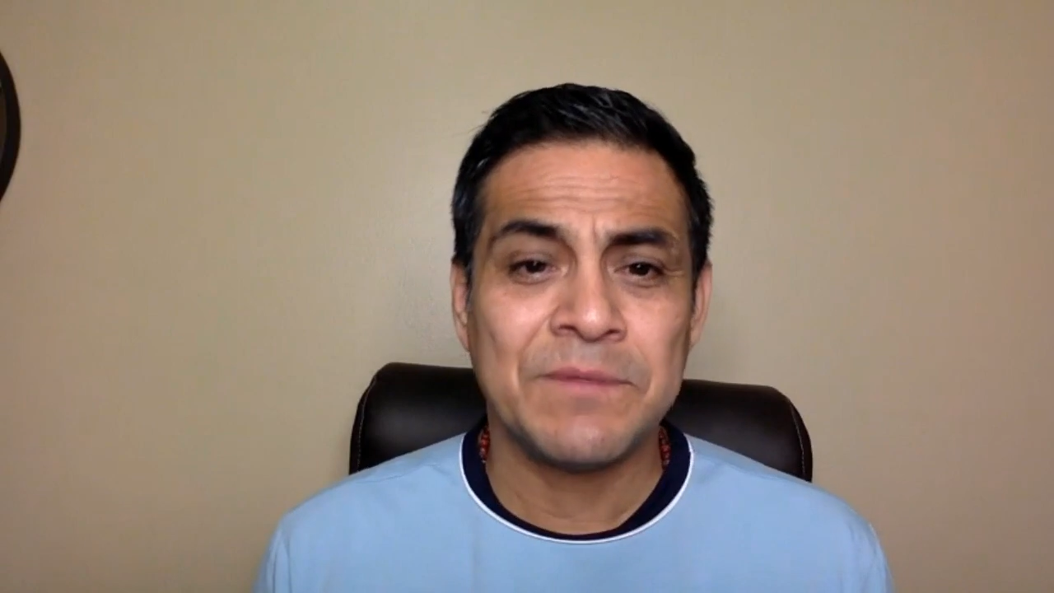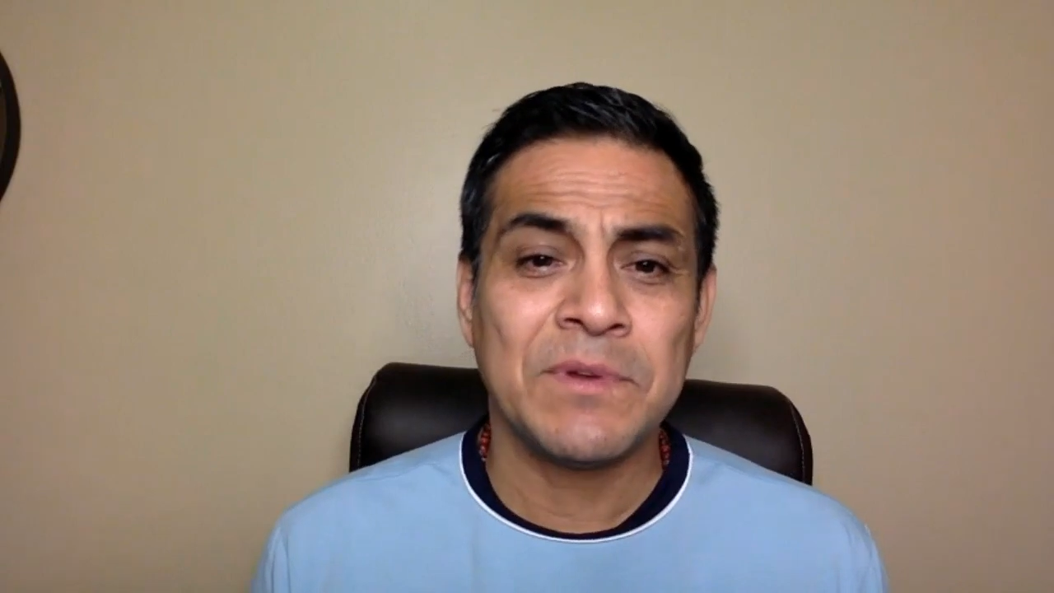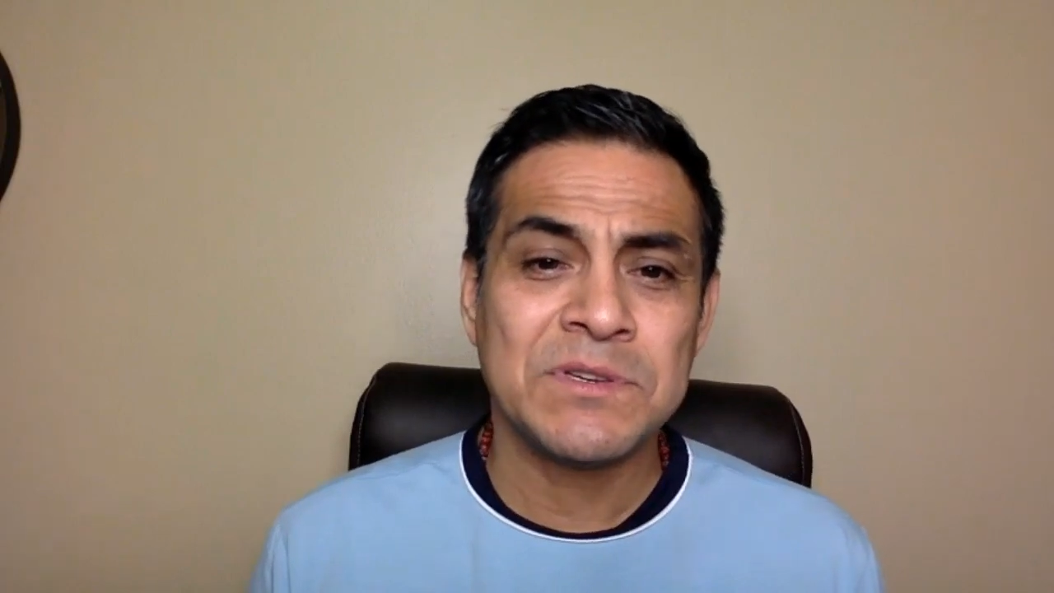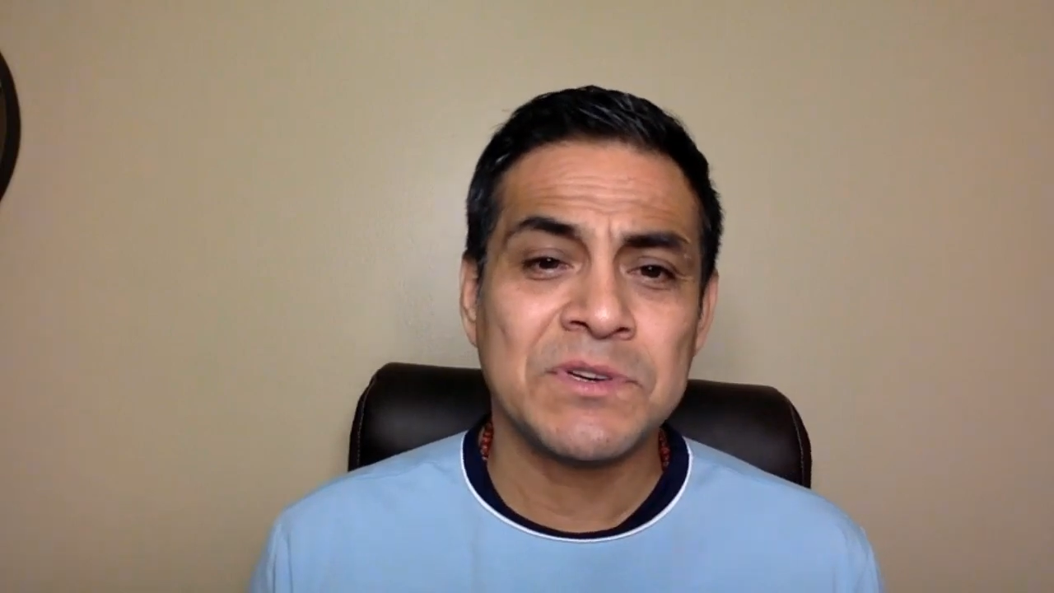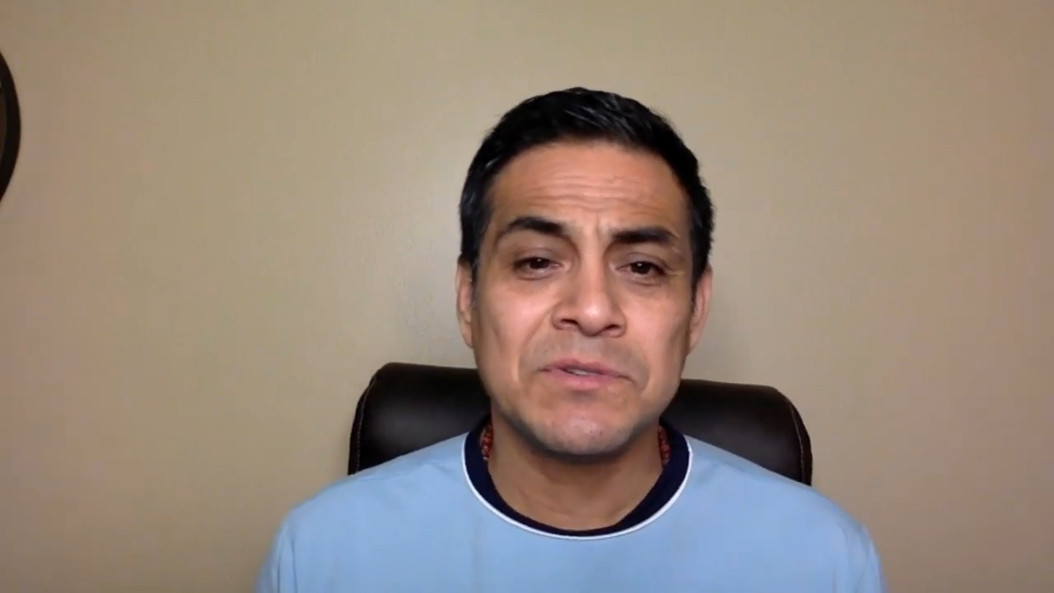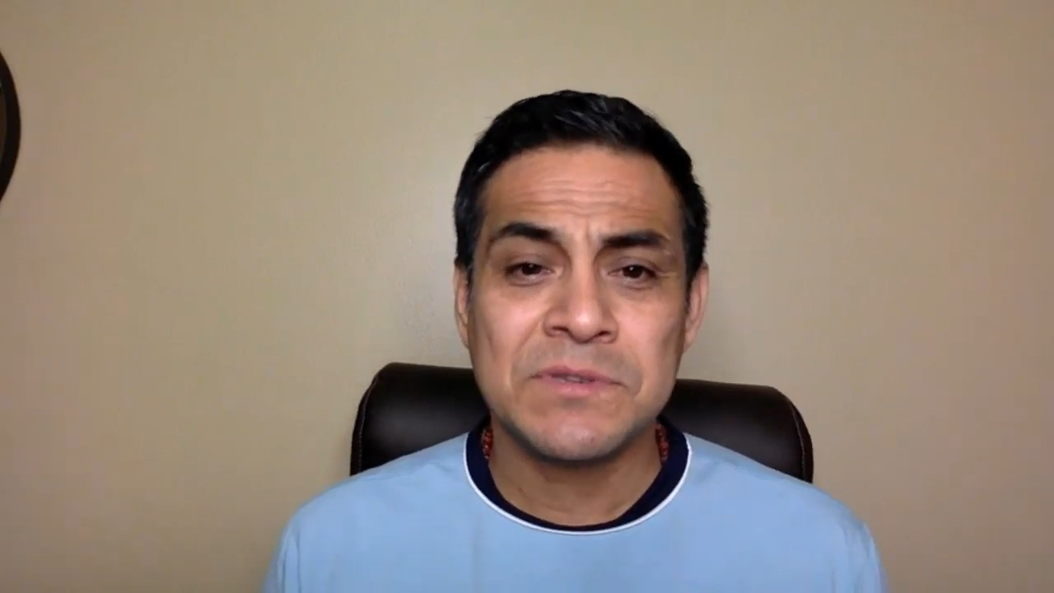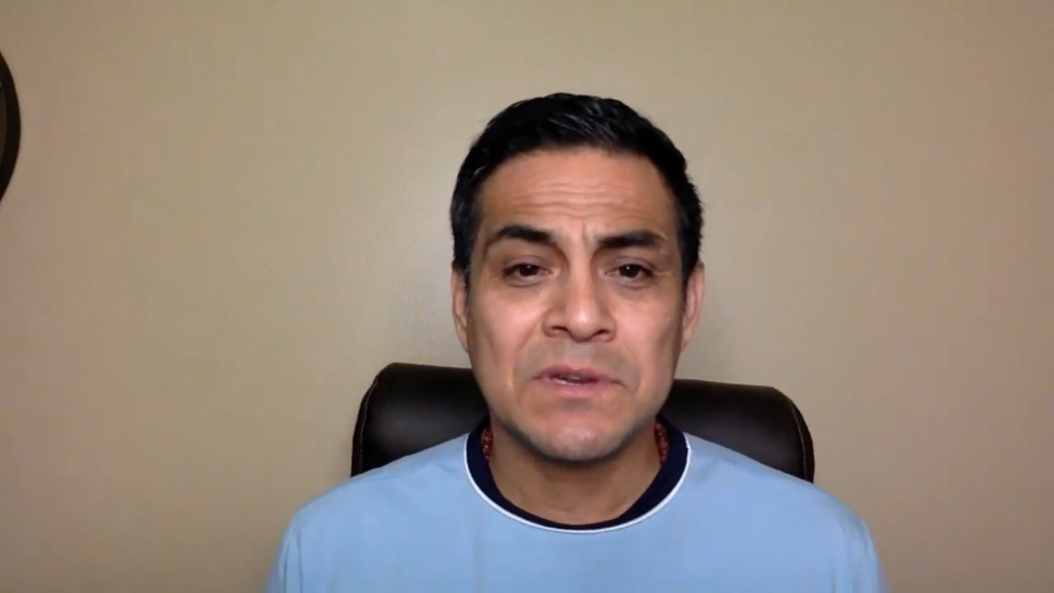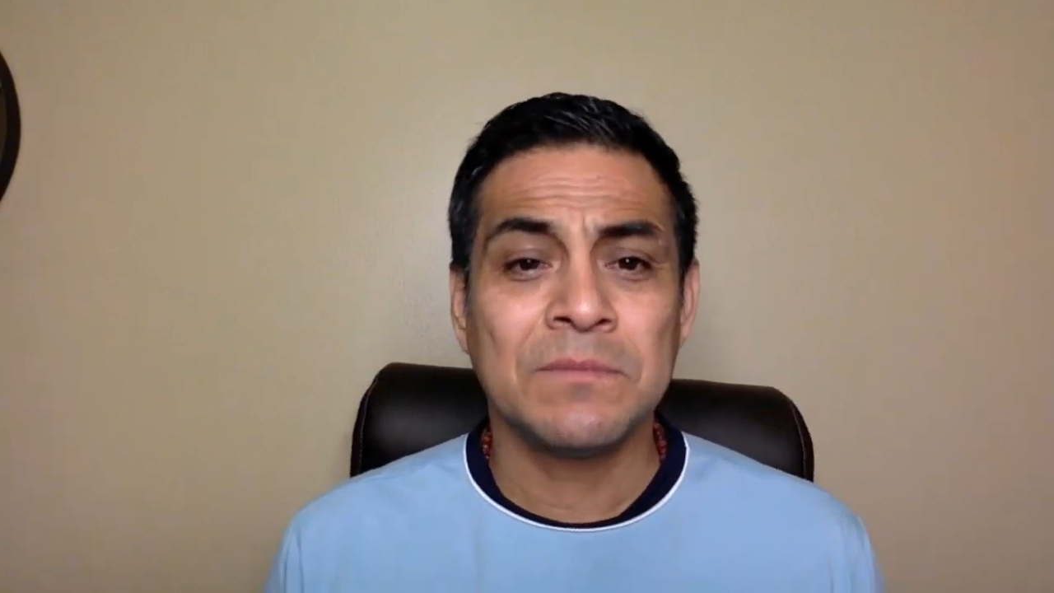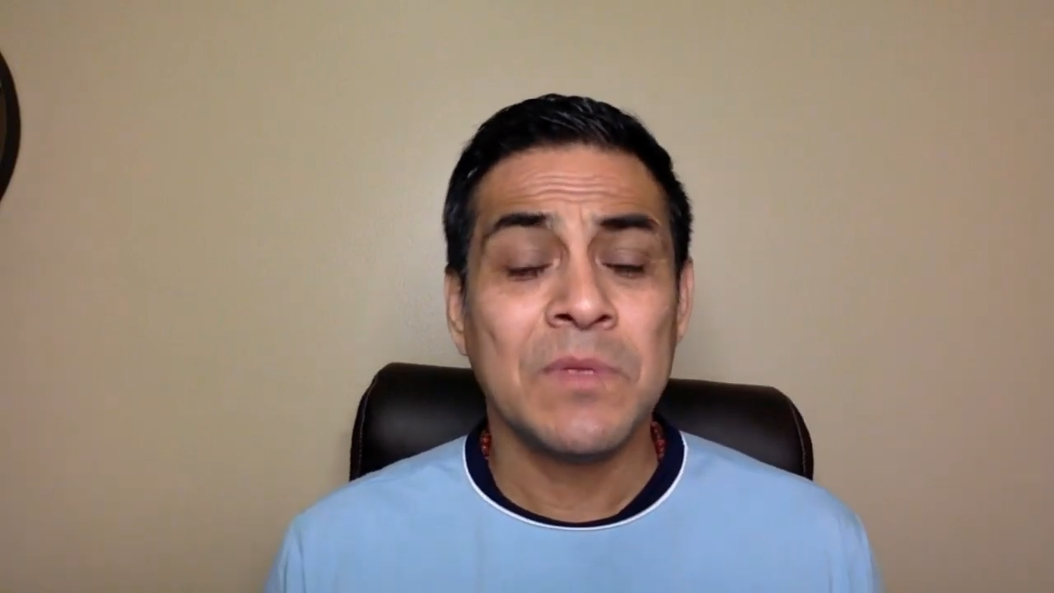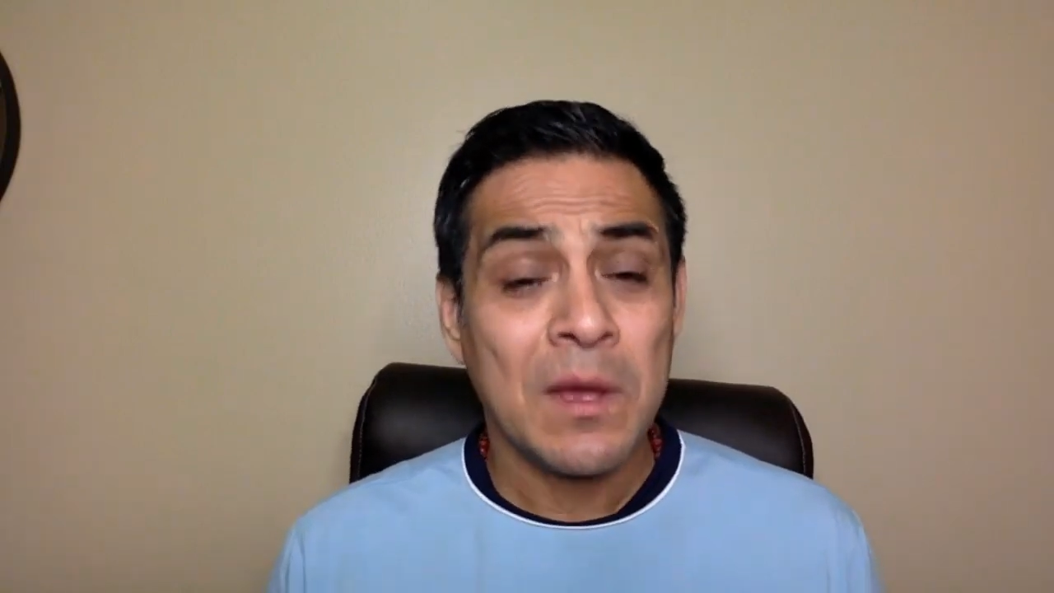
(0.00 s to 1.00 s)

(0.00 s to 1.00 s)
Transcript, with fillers: I'm going to show you some